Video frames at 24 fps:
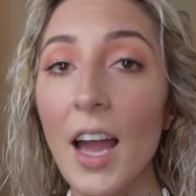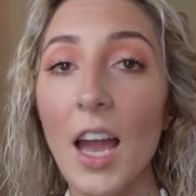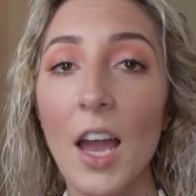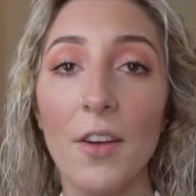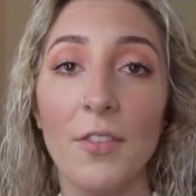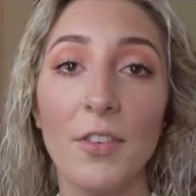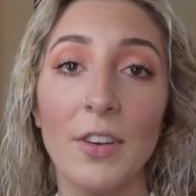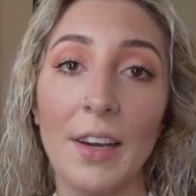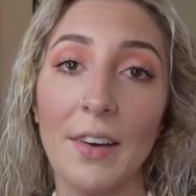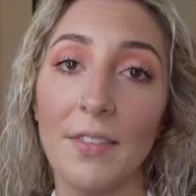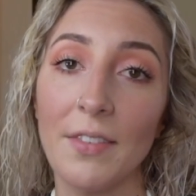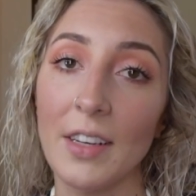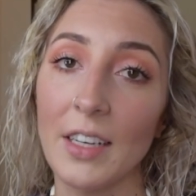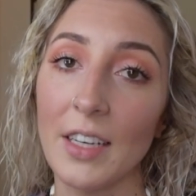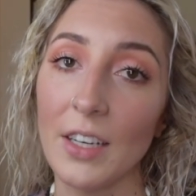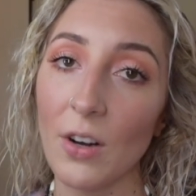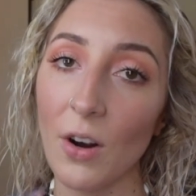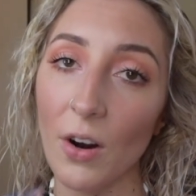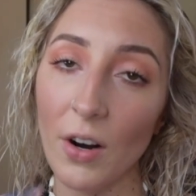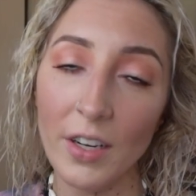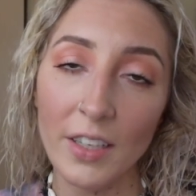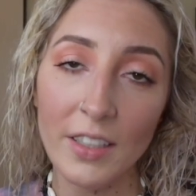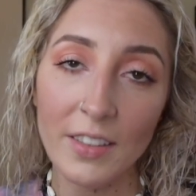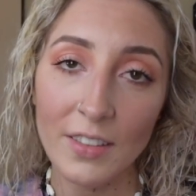If you have any
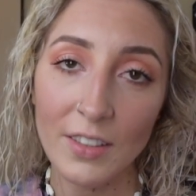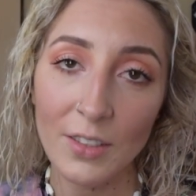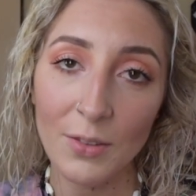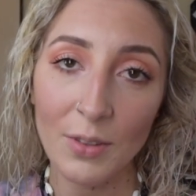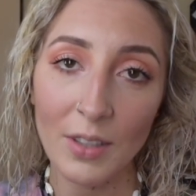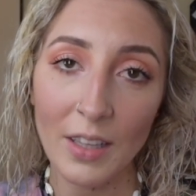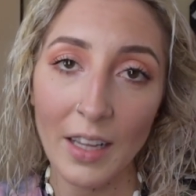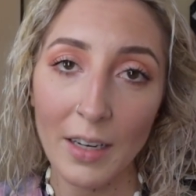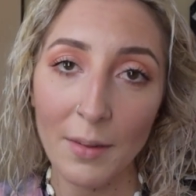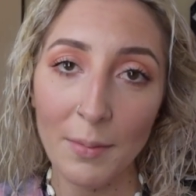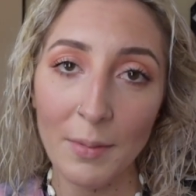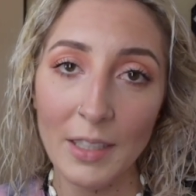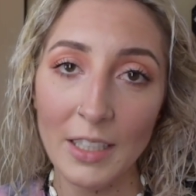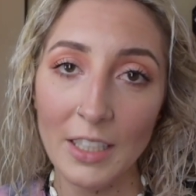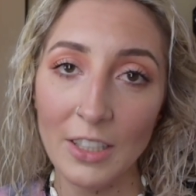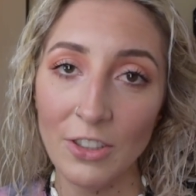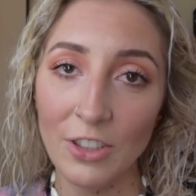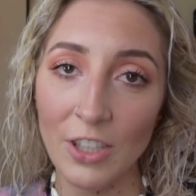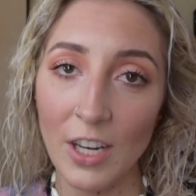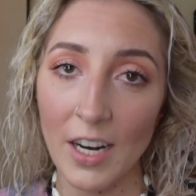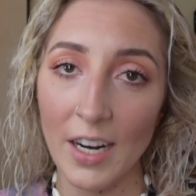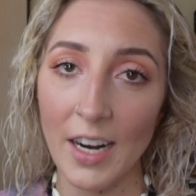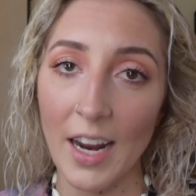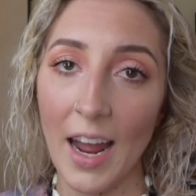artists you would like me to
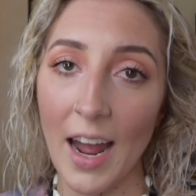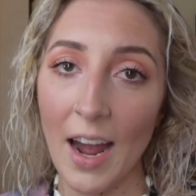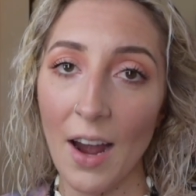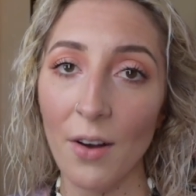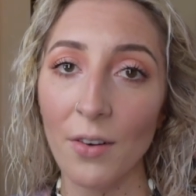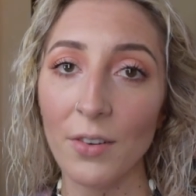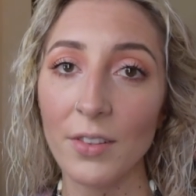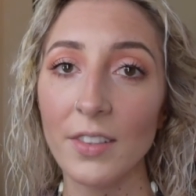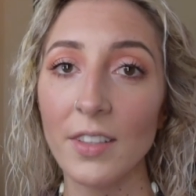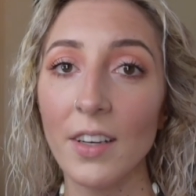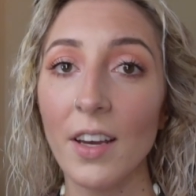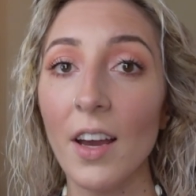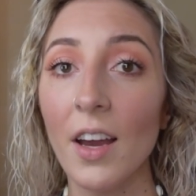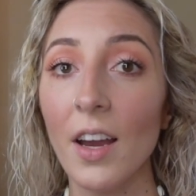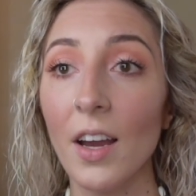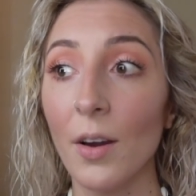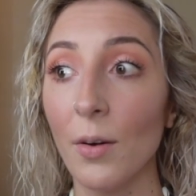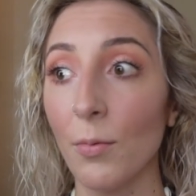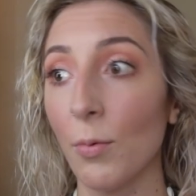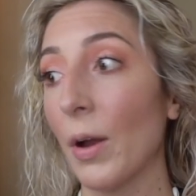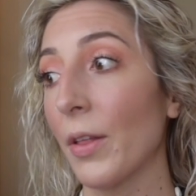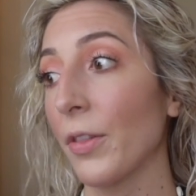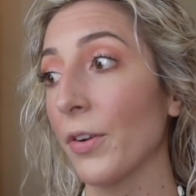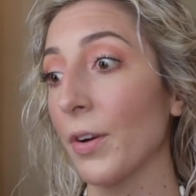check out,
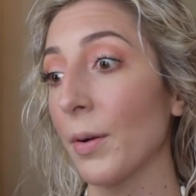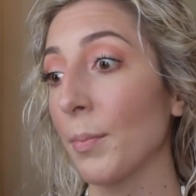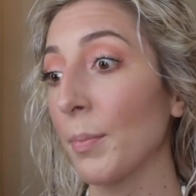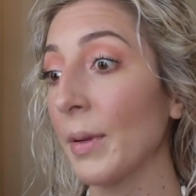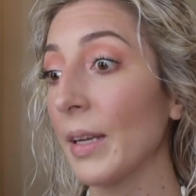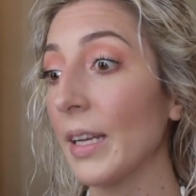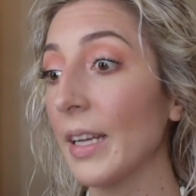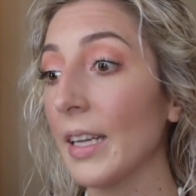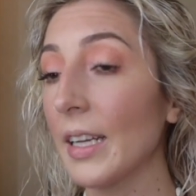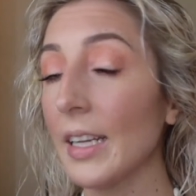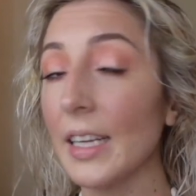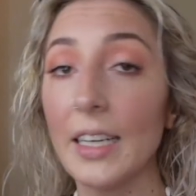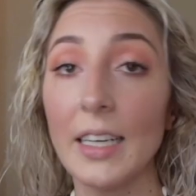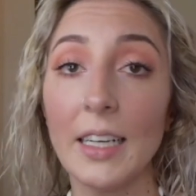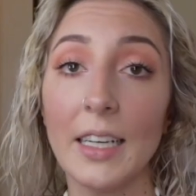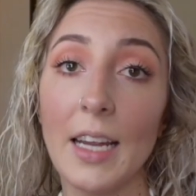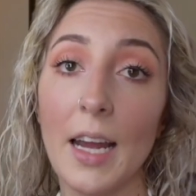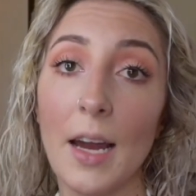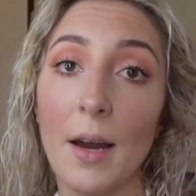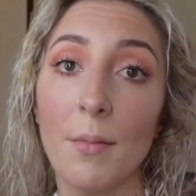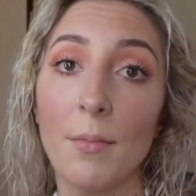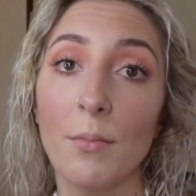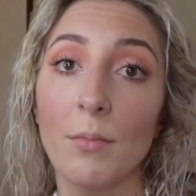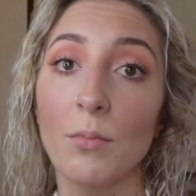whether it be
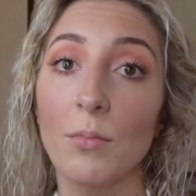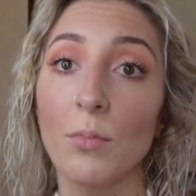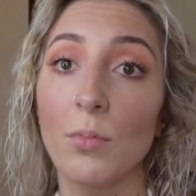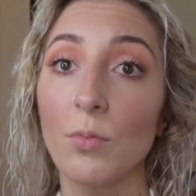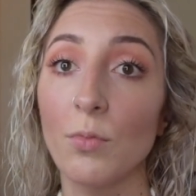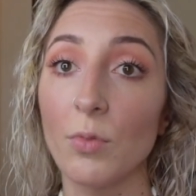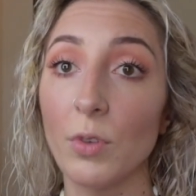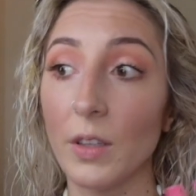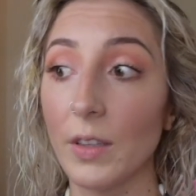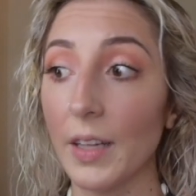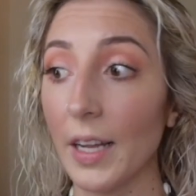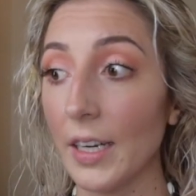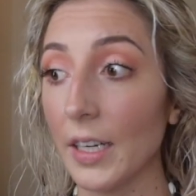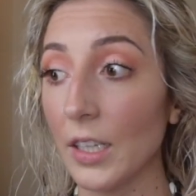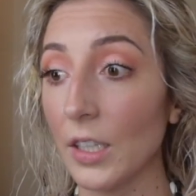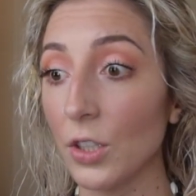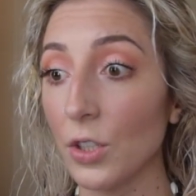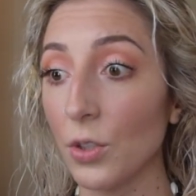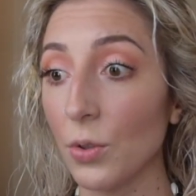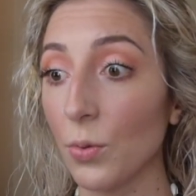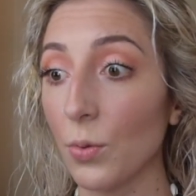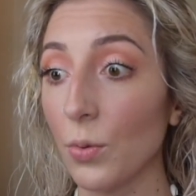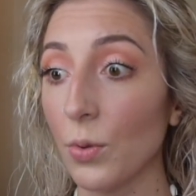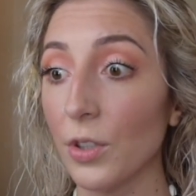EDM
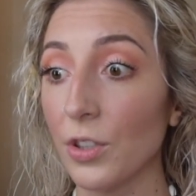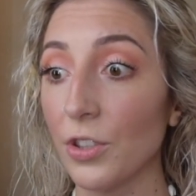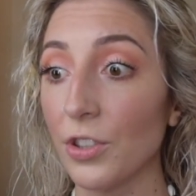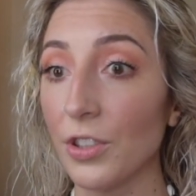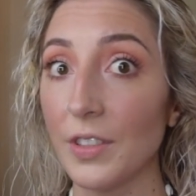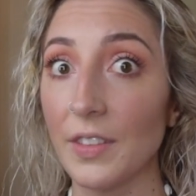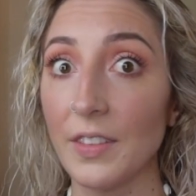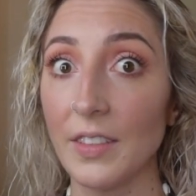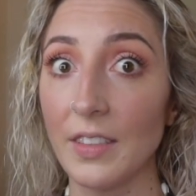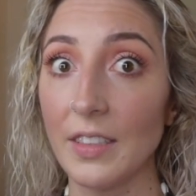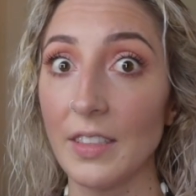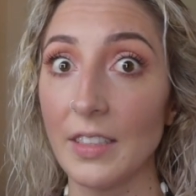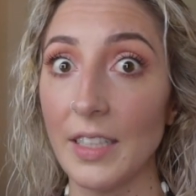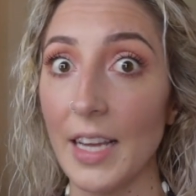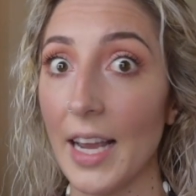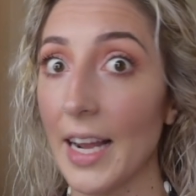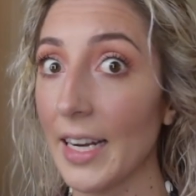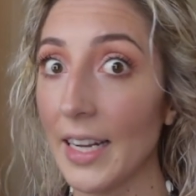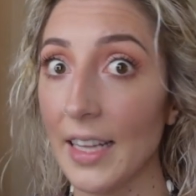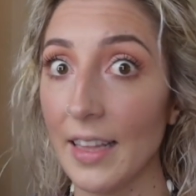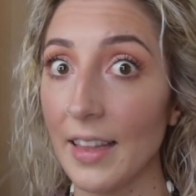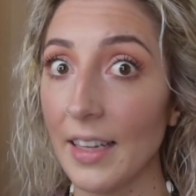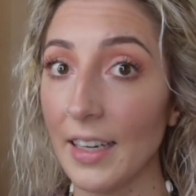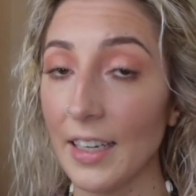related or just
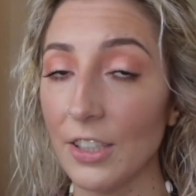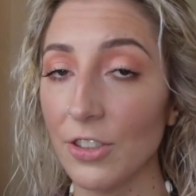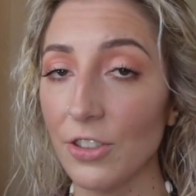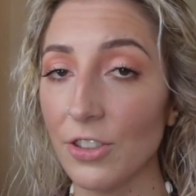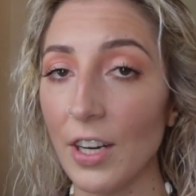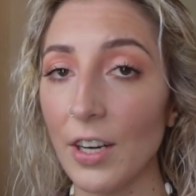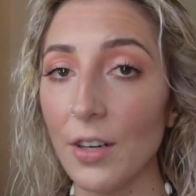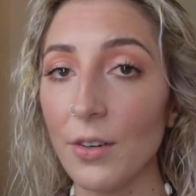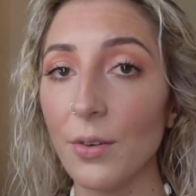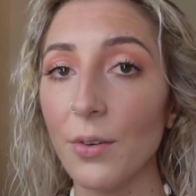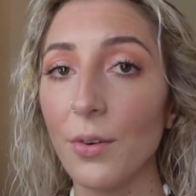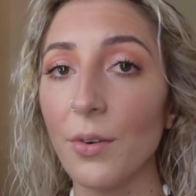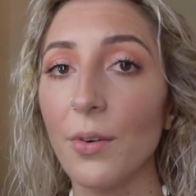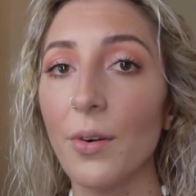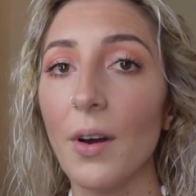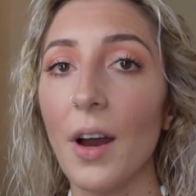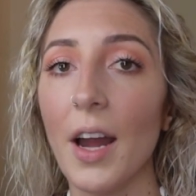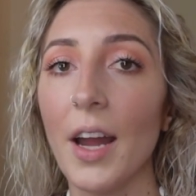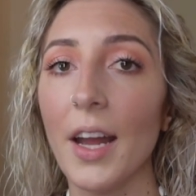anything in general.